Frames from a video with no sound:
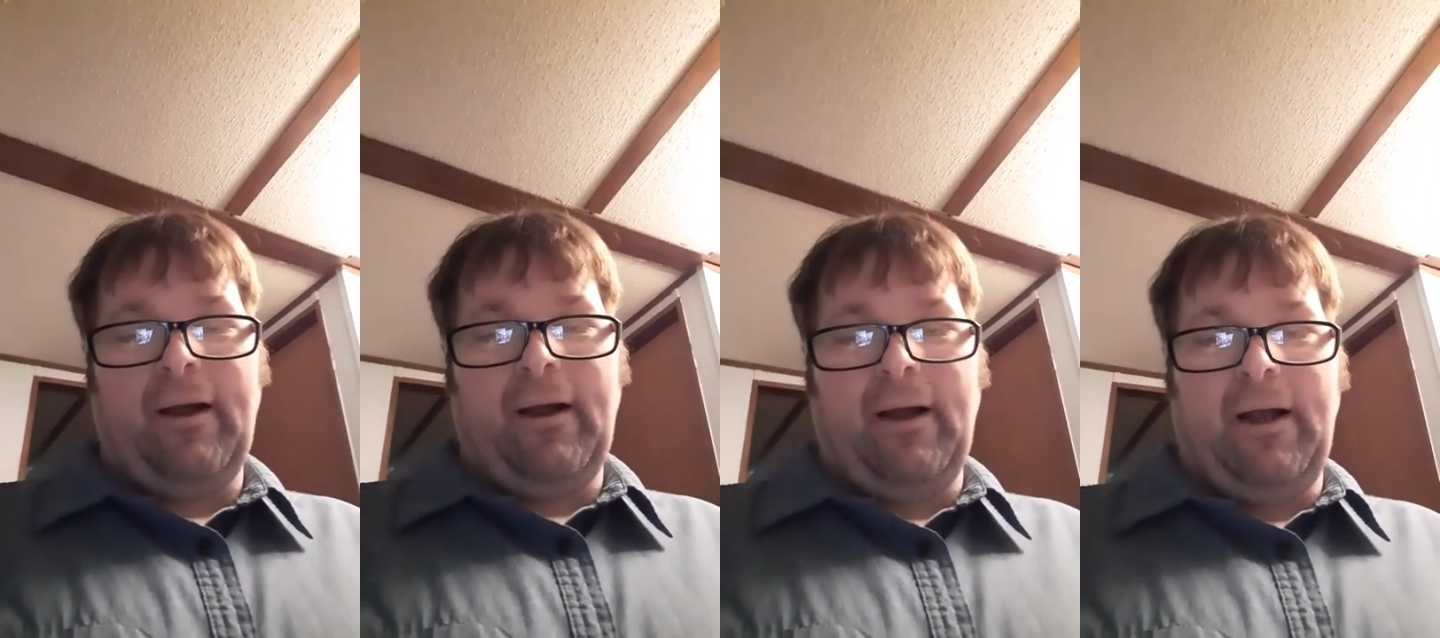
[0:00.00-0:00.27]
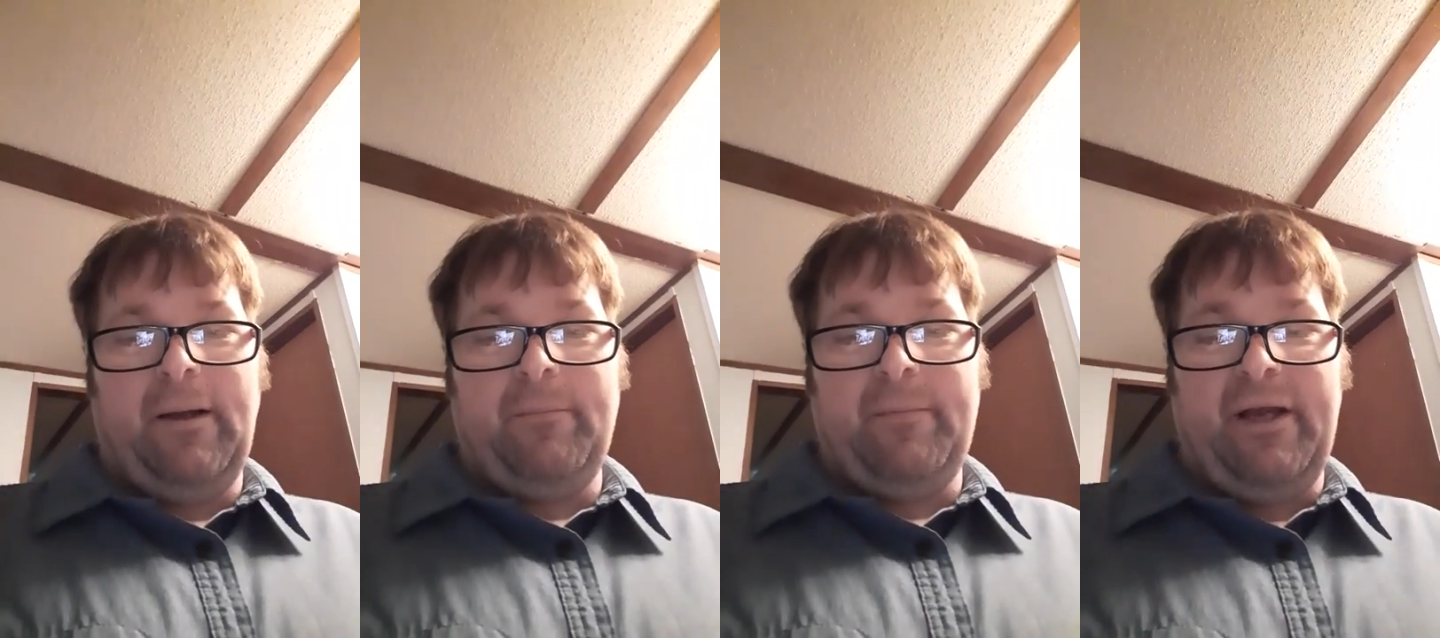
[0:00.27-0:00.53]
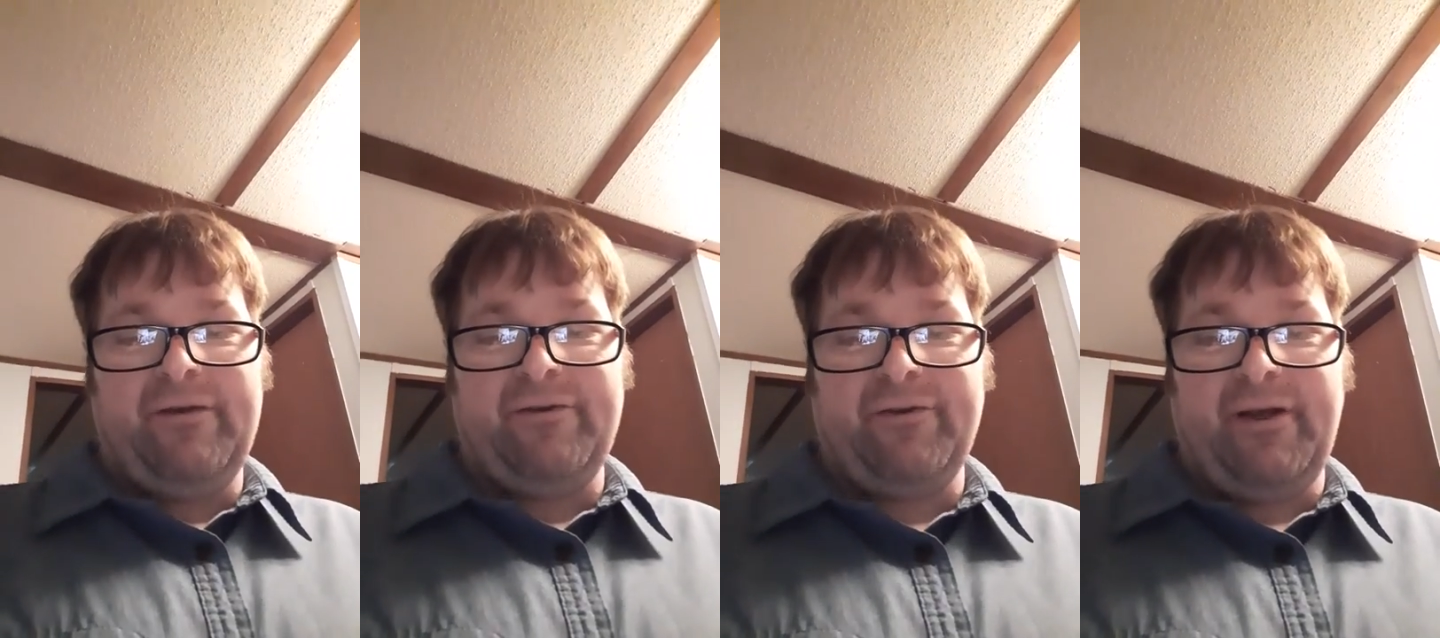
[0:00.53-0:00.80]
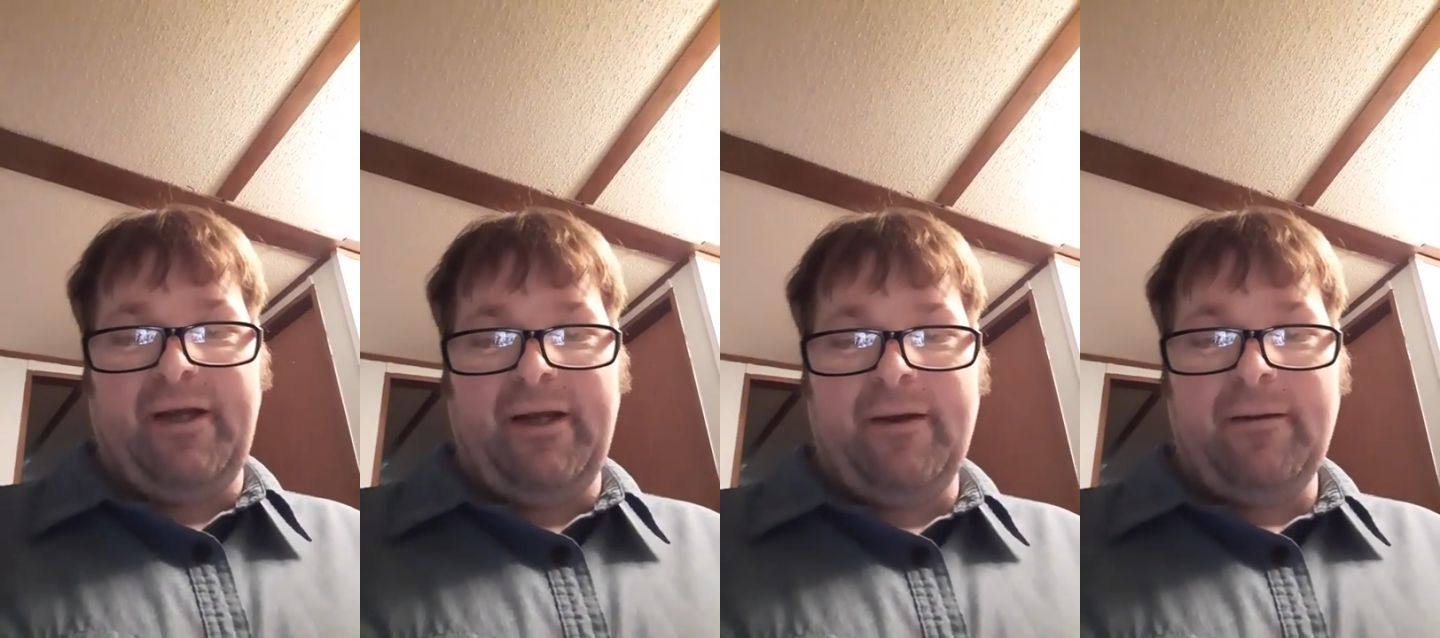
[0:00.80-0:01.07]
I am Aces
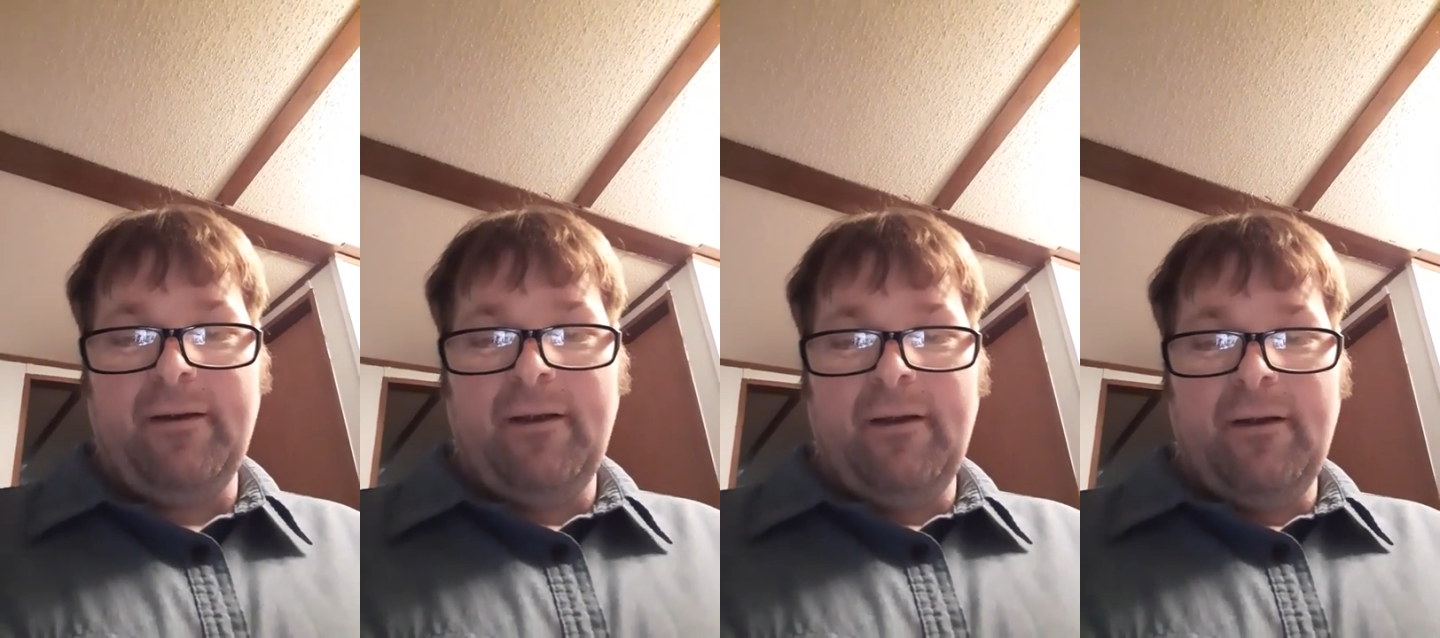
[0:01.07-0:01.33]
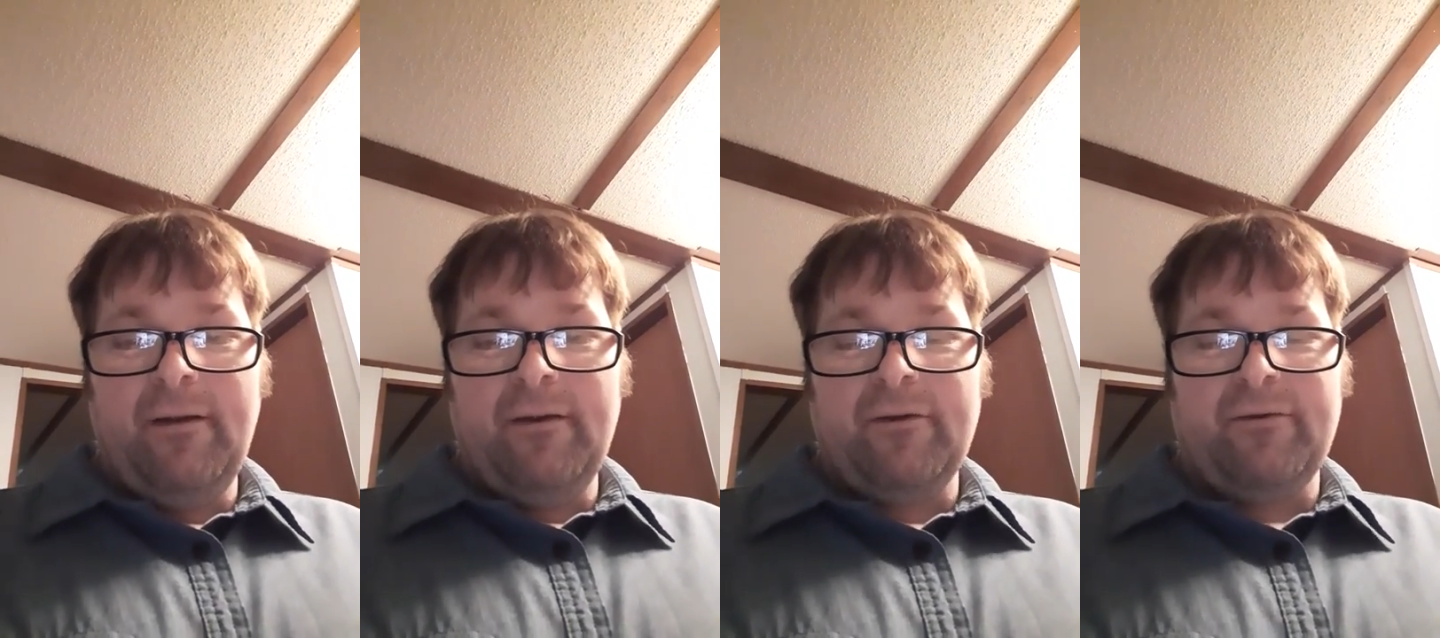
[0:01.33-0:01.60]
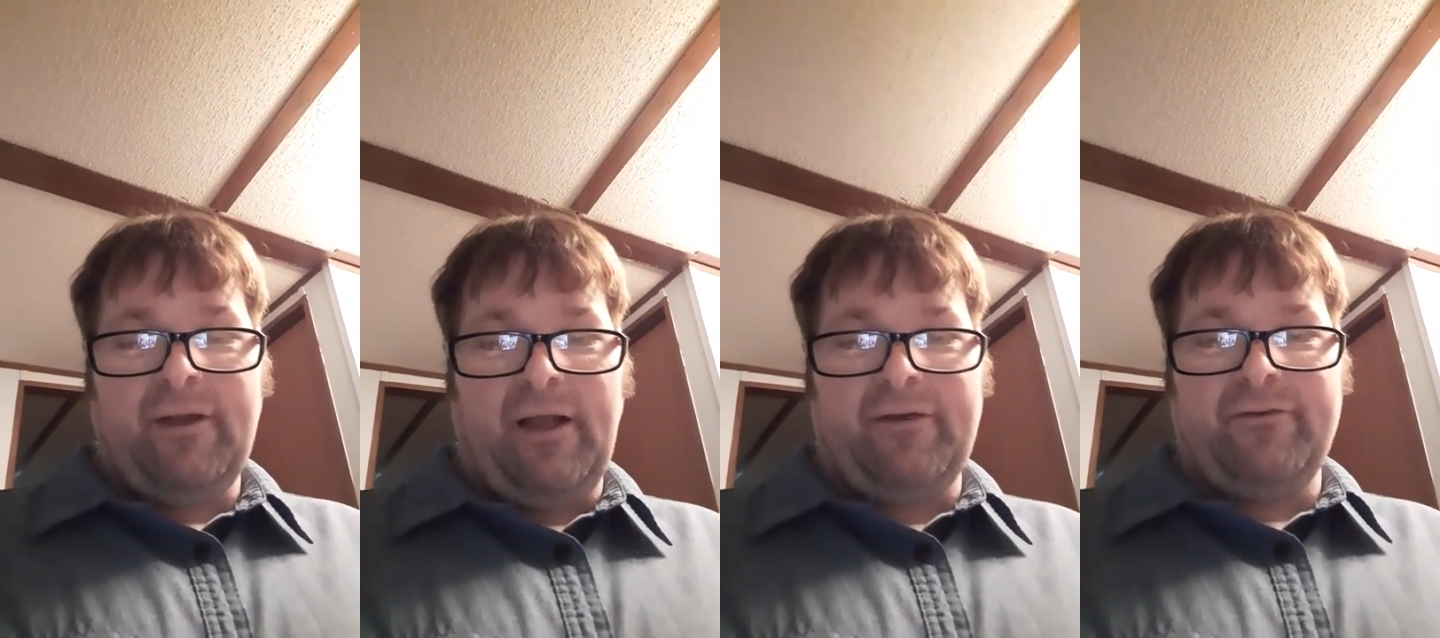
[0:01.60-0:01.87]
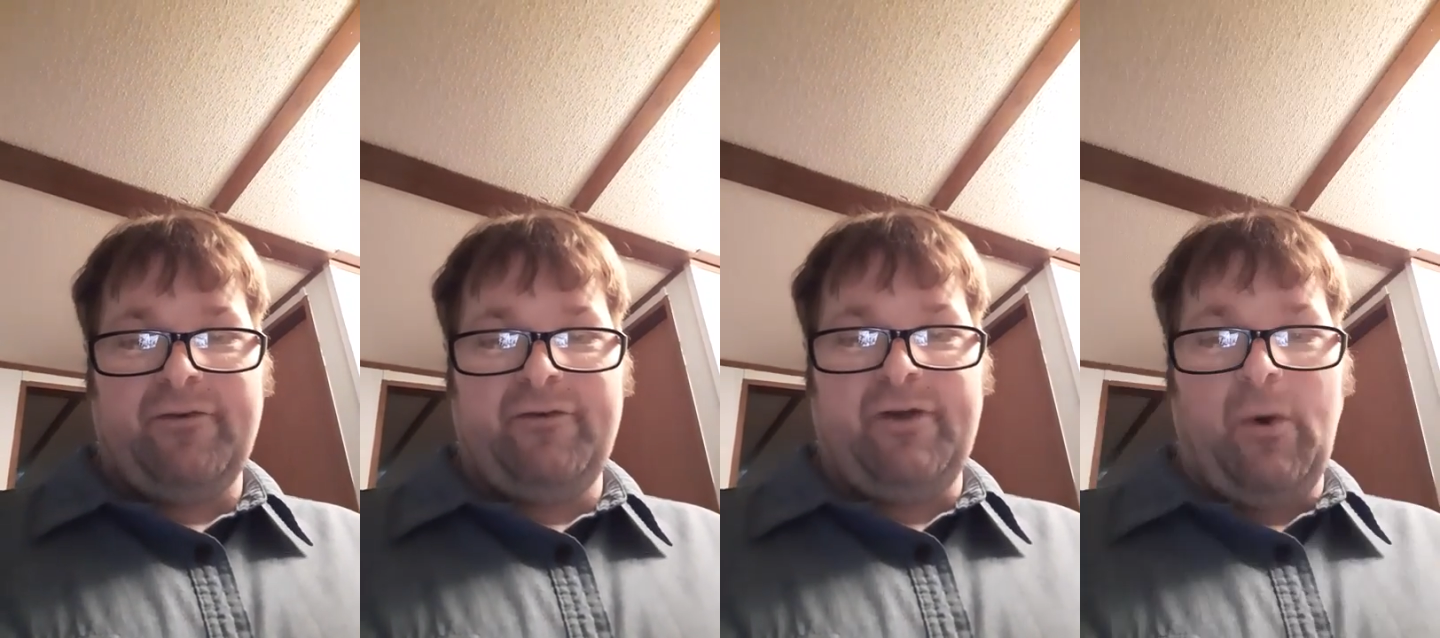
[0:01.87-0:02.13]
King
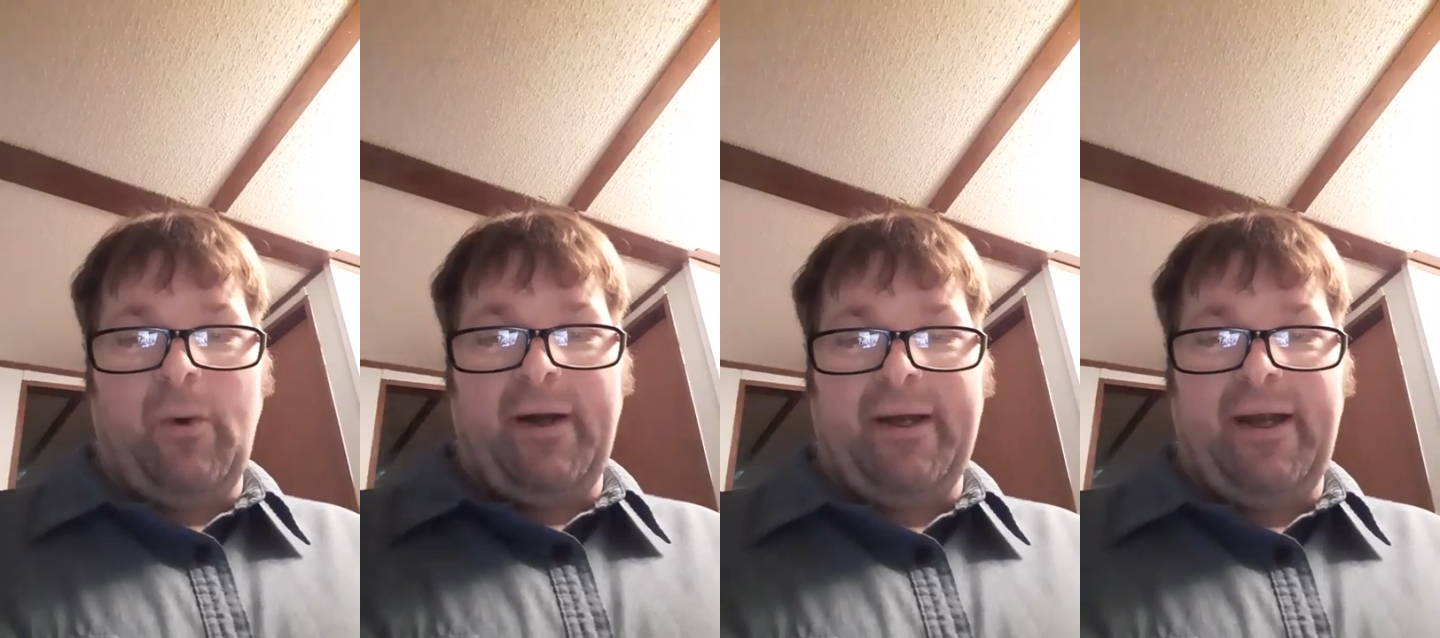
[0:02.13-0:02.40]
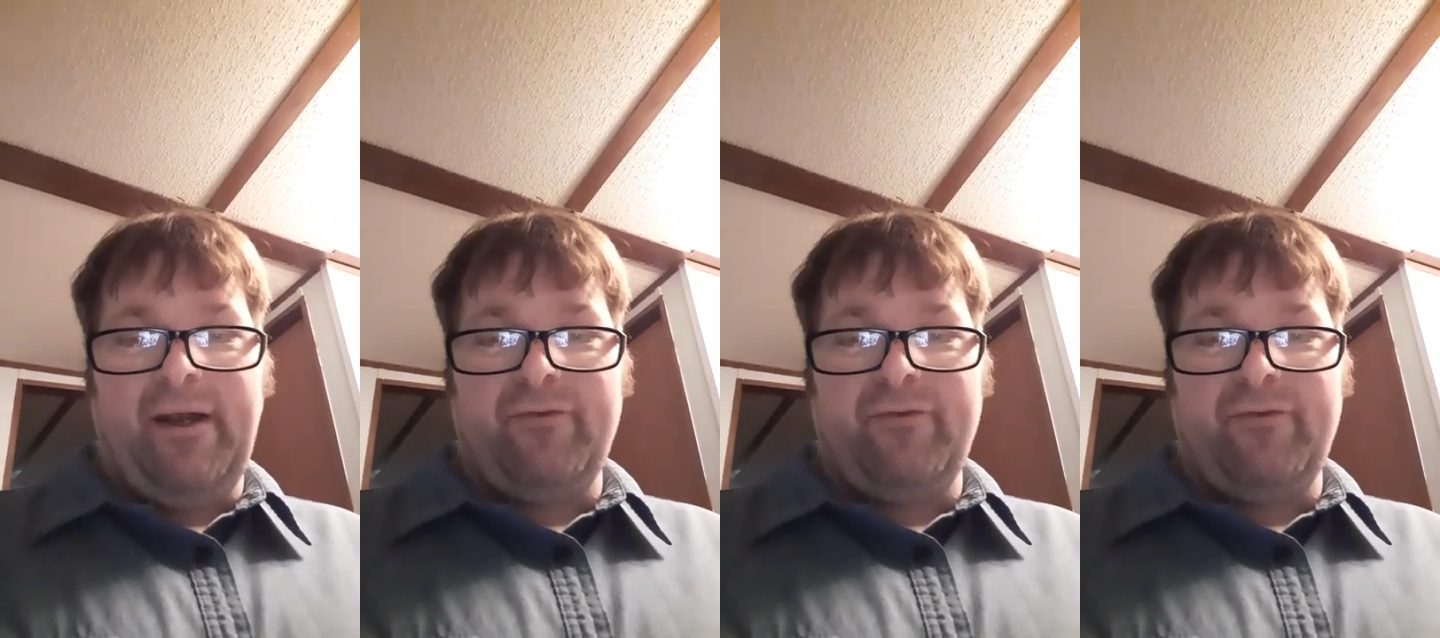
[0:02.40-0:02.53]
slash DJYK